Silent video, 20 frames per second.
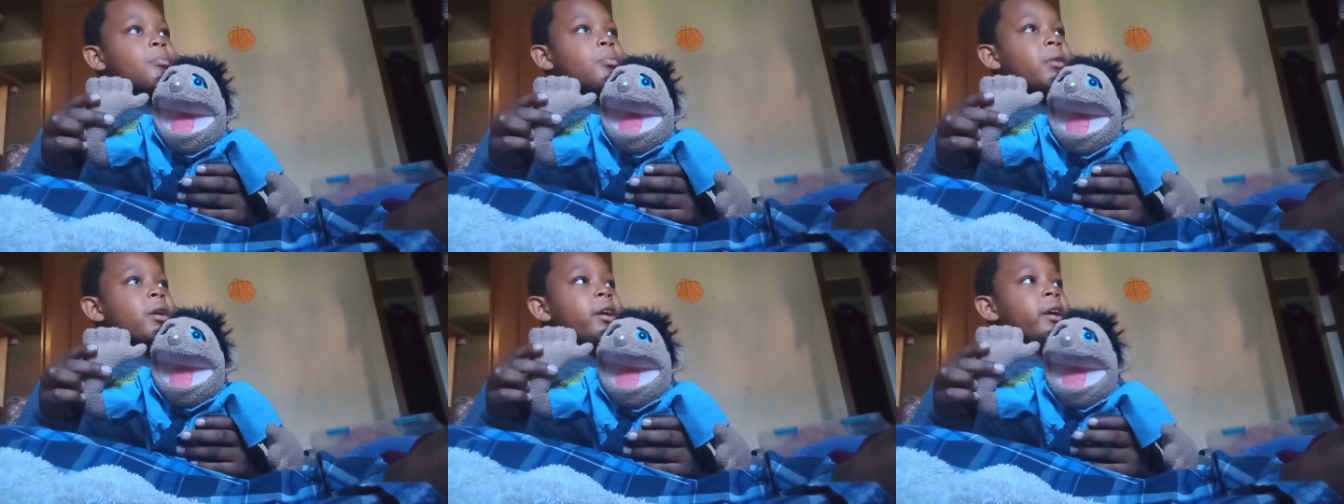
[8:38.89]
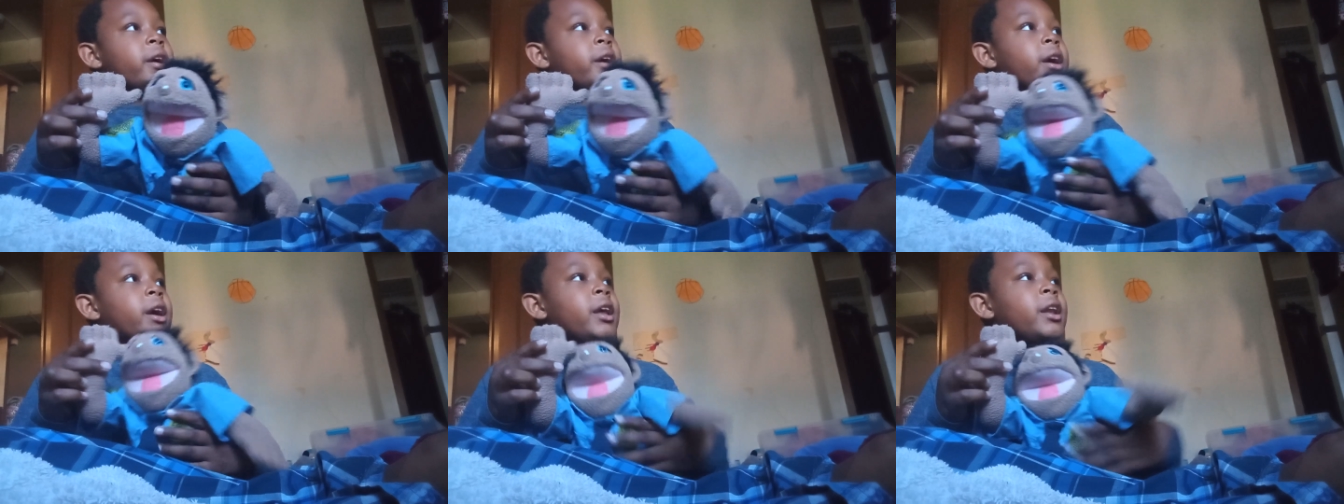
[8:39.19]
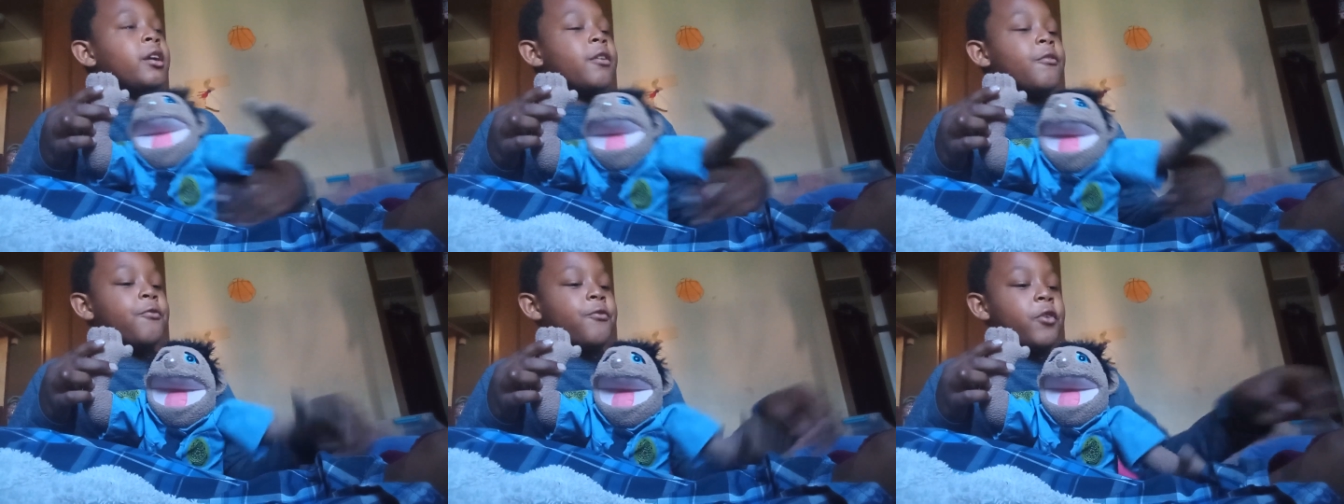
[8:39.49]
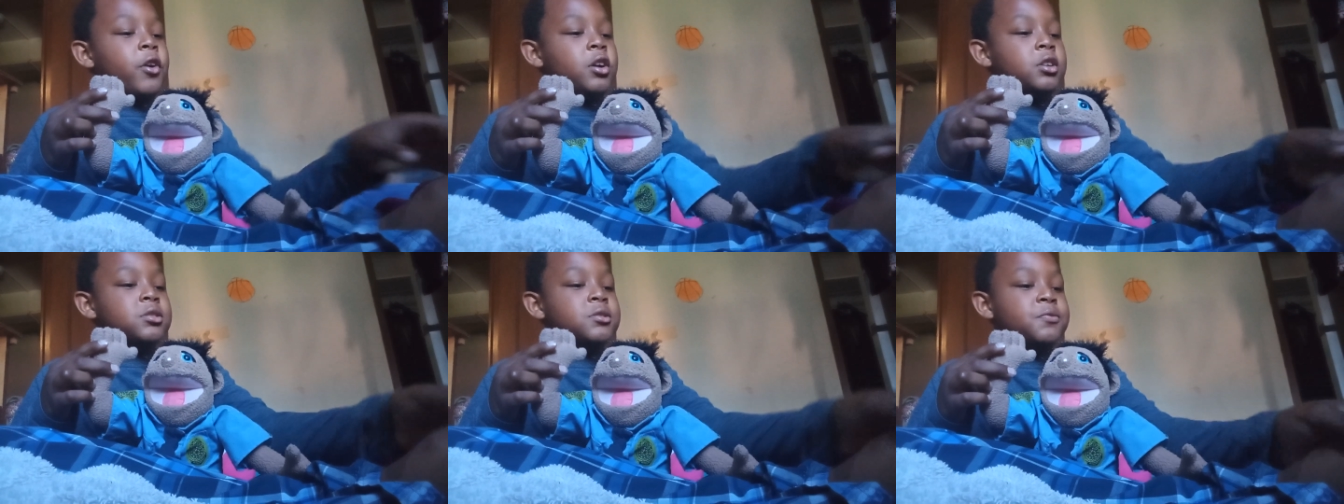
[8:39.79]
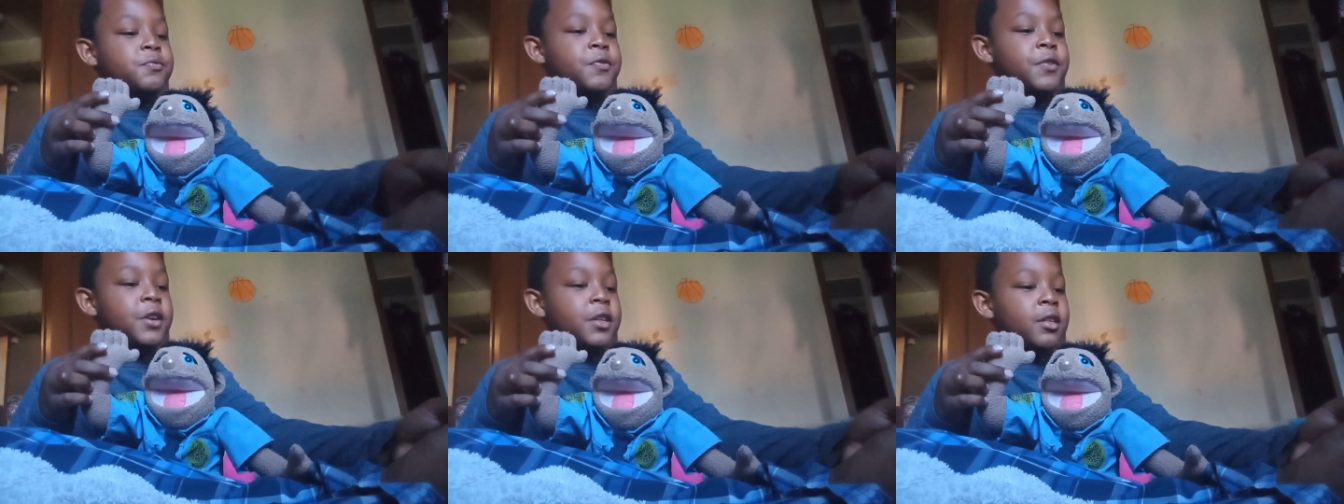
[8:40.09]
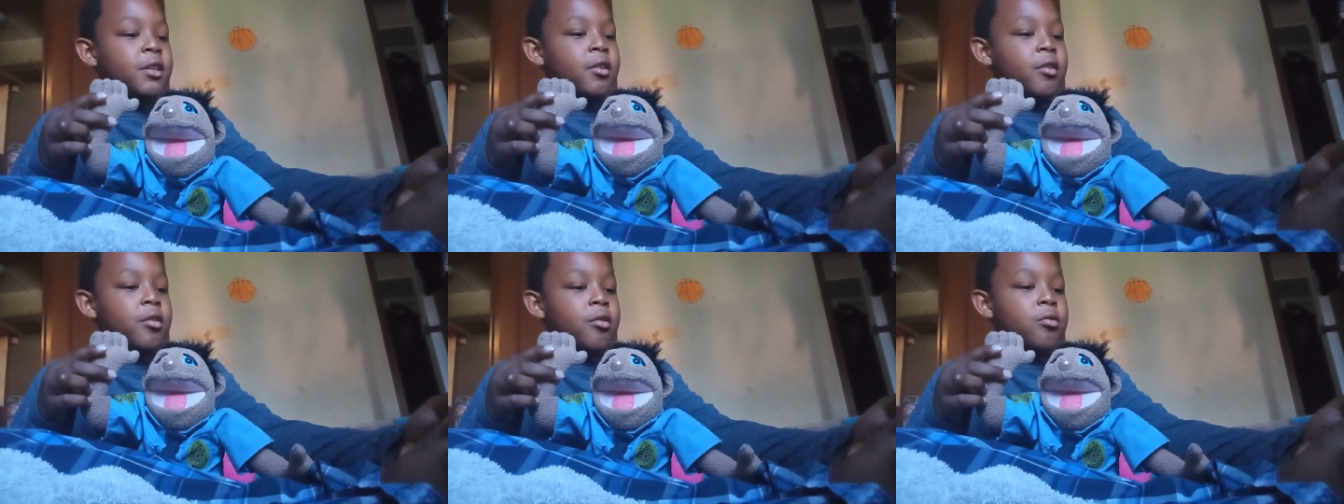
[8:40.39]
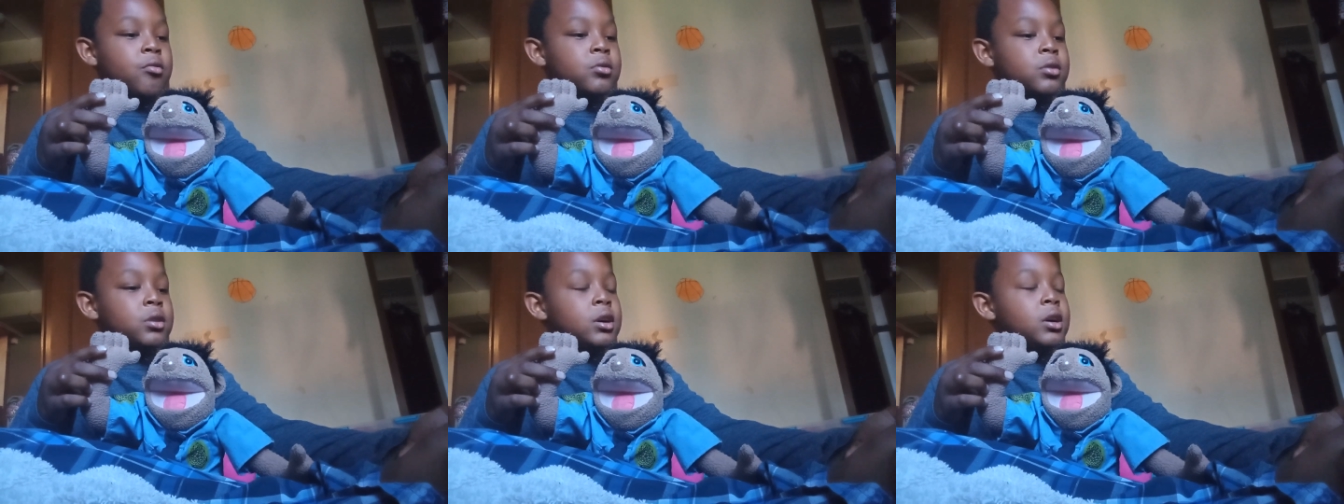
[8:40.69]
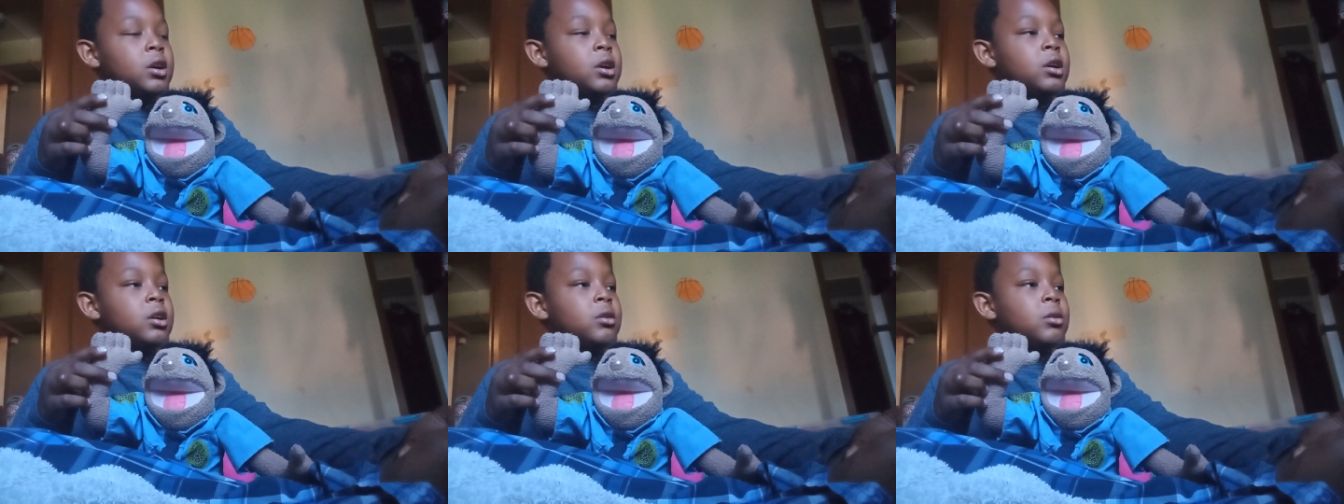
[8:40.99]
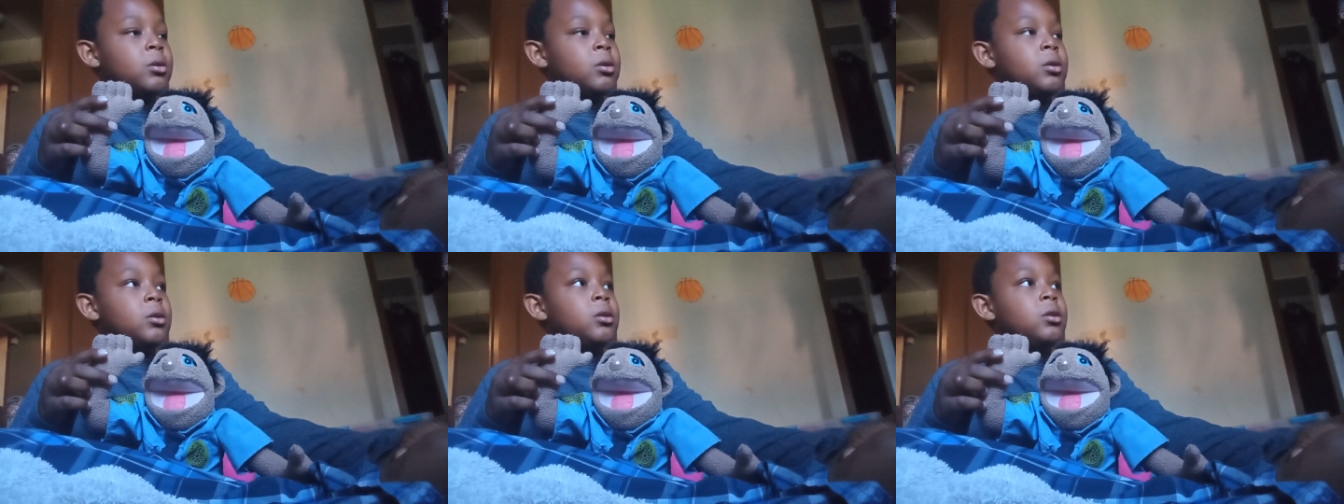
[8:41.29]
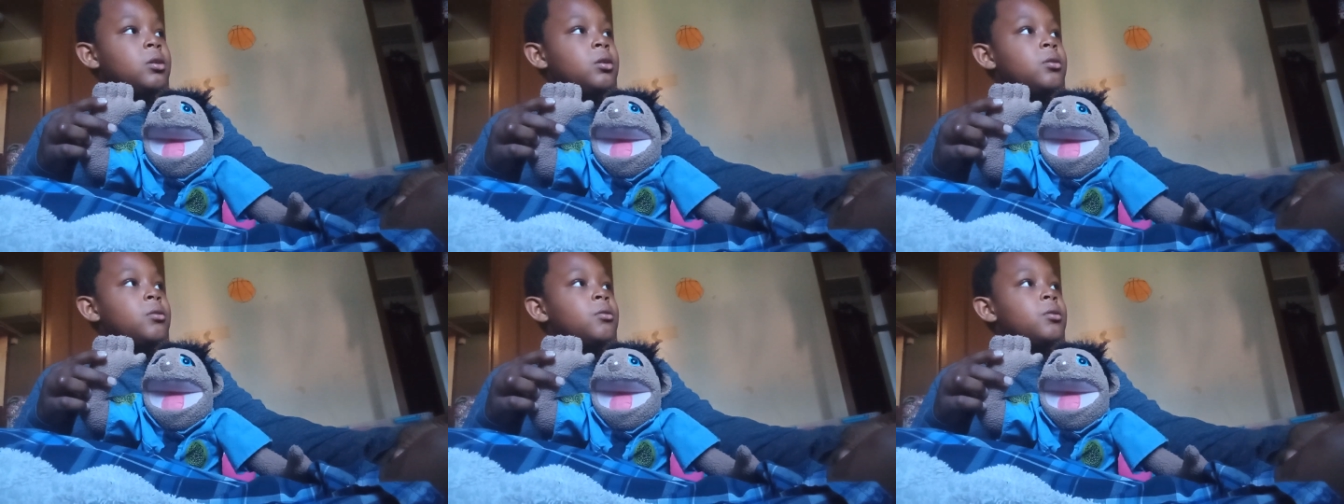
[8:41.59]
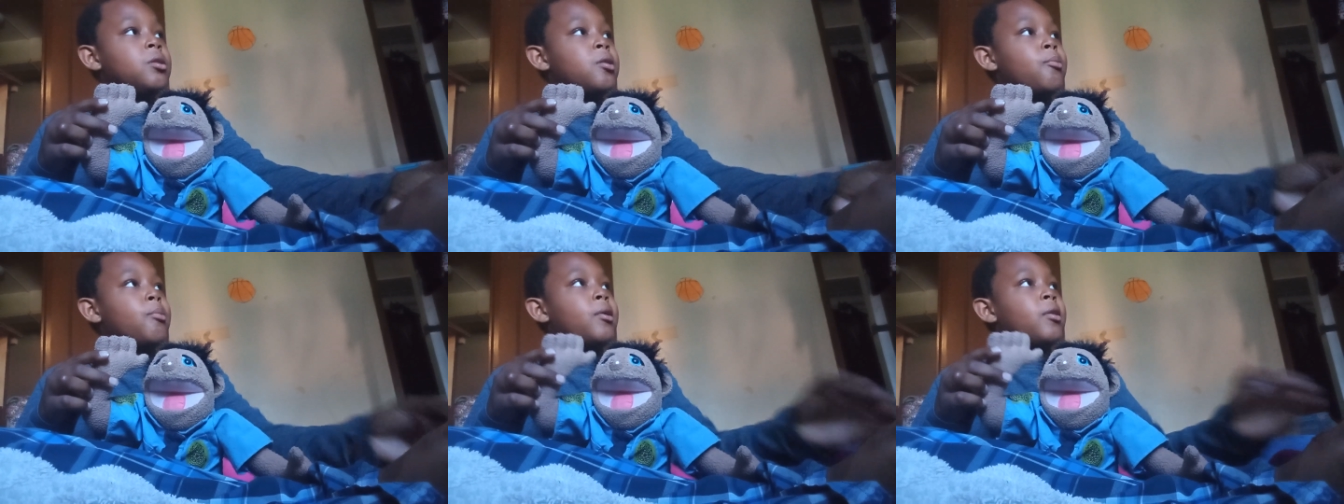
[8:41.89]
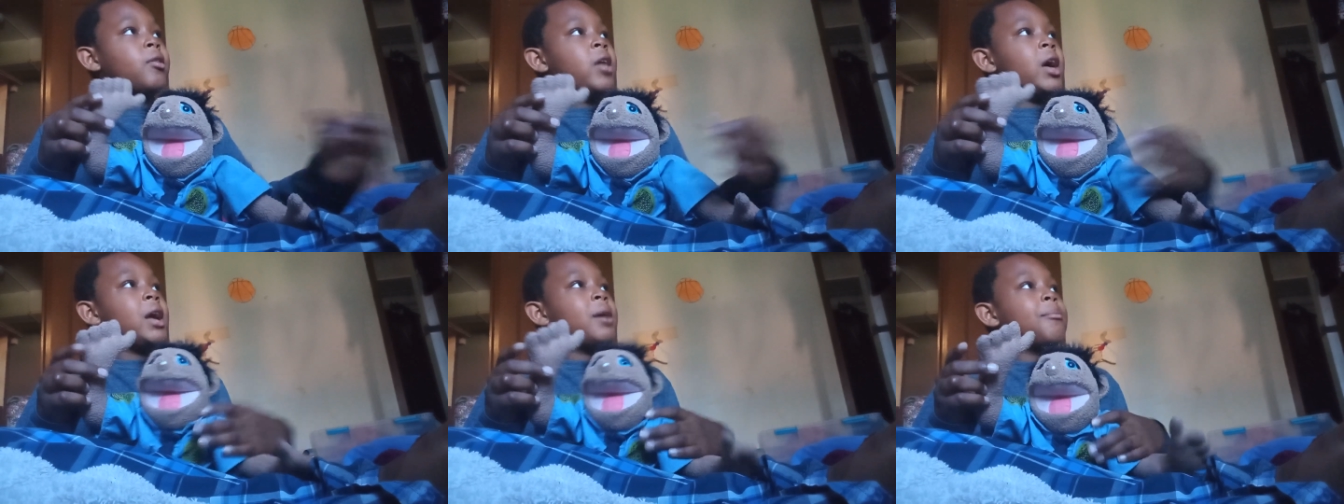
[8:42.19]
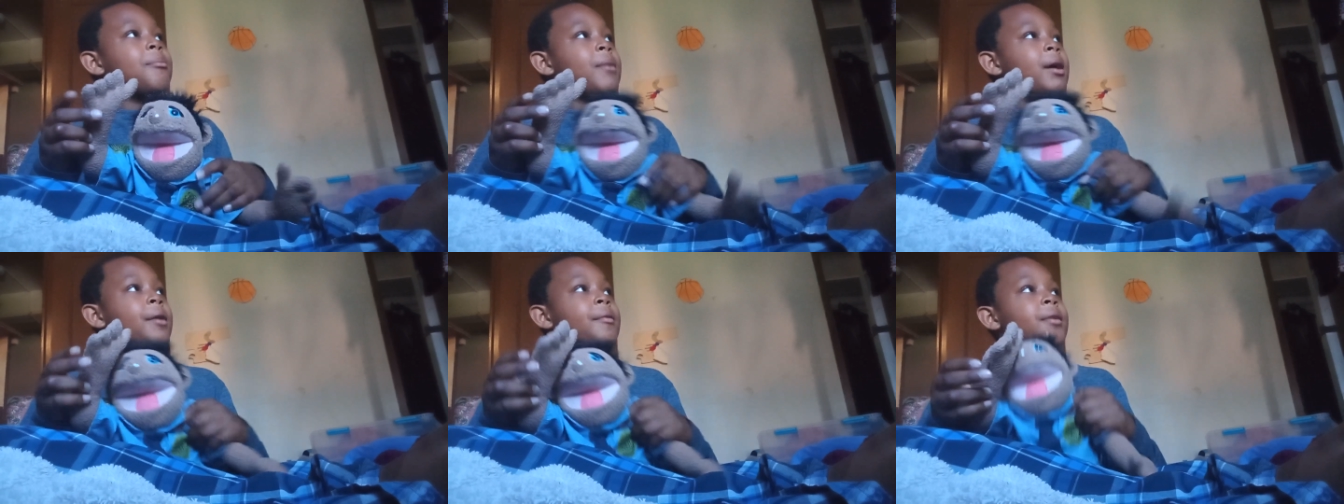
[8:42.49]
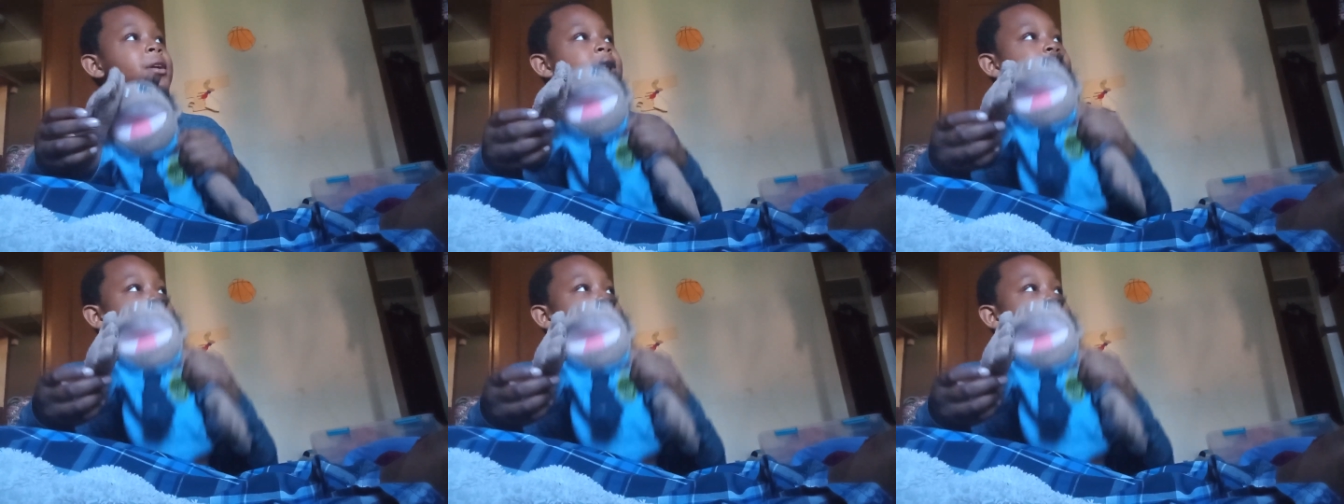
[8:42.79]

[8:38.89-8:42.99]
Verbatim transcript: like in the first video, we've been like married